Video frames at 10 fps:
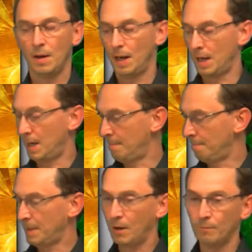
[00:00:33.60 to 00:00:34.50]
Um,
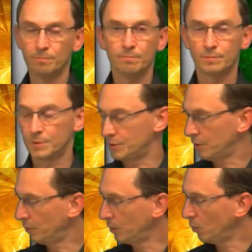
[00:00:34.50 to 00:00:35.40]
now, to
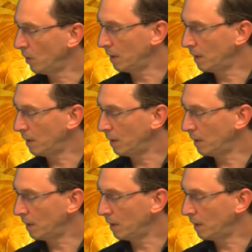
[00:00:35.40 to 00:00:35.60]
show you what